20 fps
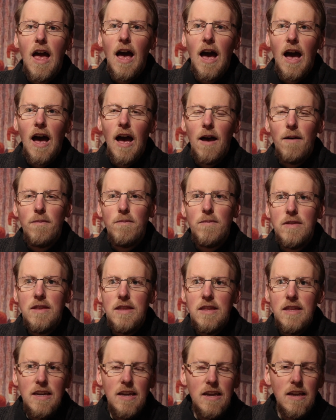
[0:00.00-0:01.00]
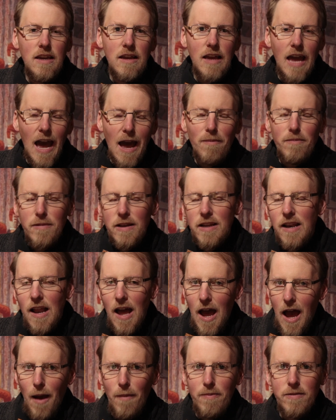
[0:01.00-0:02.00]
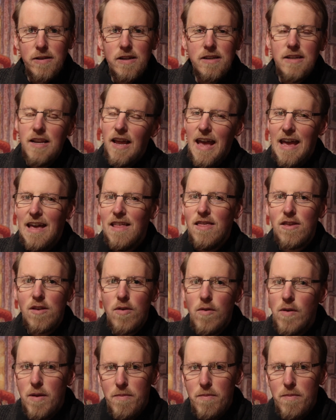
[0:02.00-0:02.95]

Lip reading: the captain opted to head through the